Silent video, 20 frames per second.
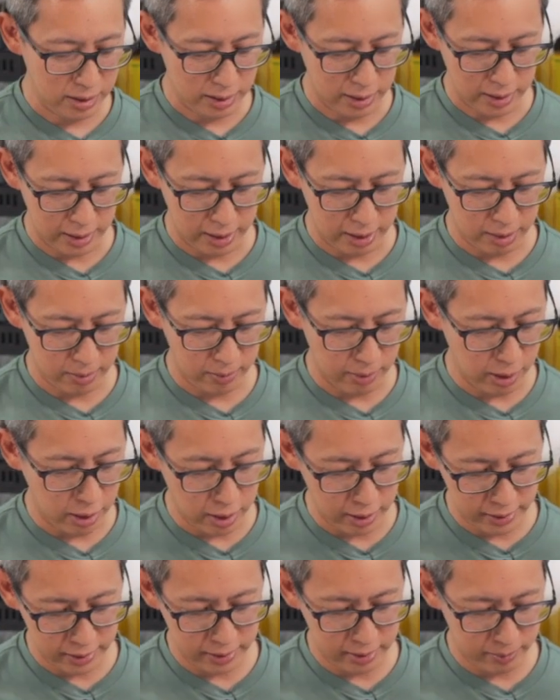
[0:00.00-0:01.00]

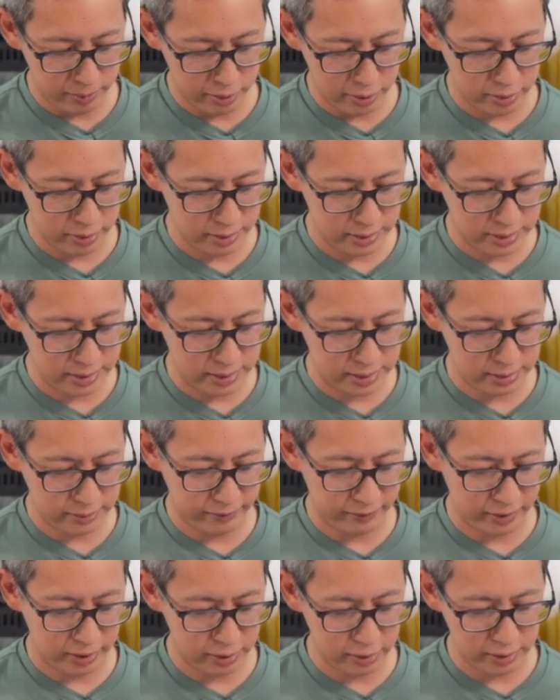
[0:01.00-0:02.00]
on the bird's
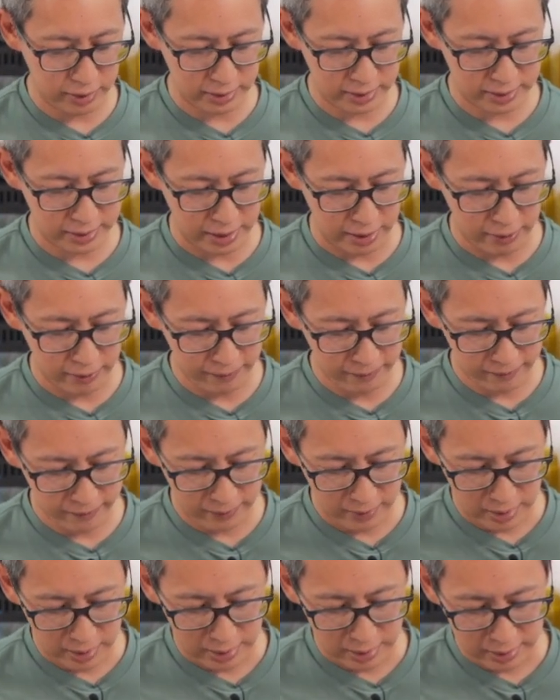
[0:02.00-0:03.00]
feeder itself
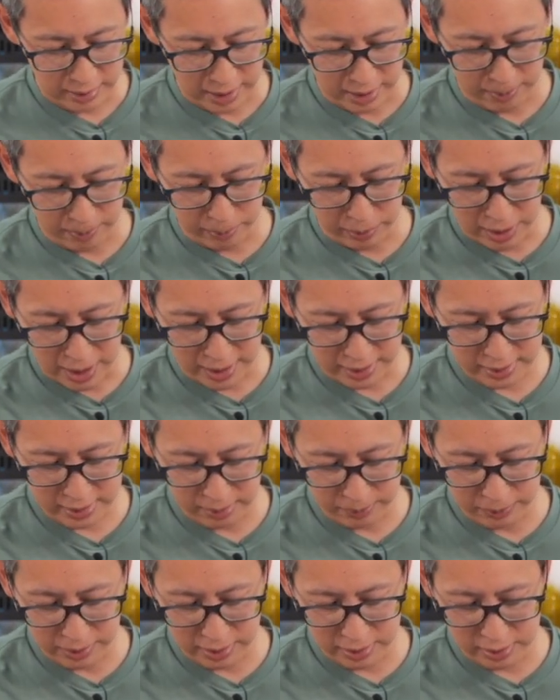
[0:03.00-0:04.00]
that blocks
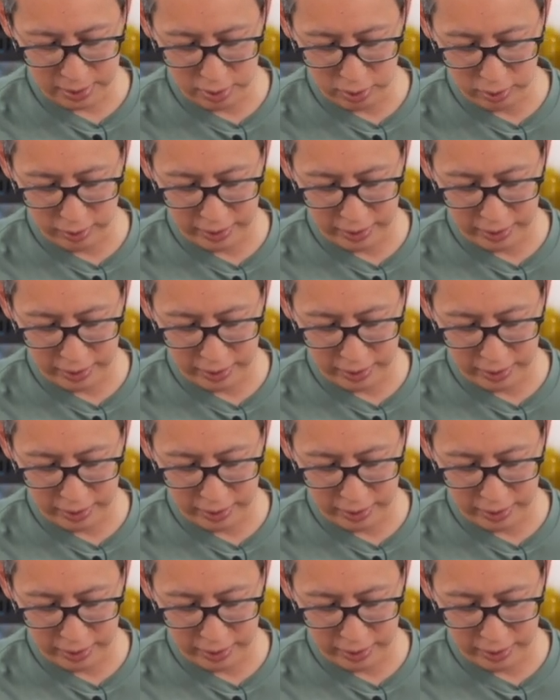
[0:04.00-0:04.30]
up this little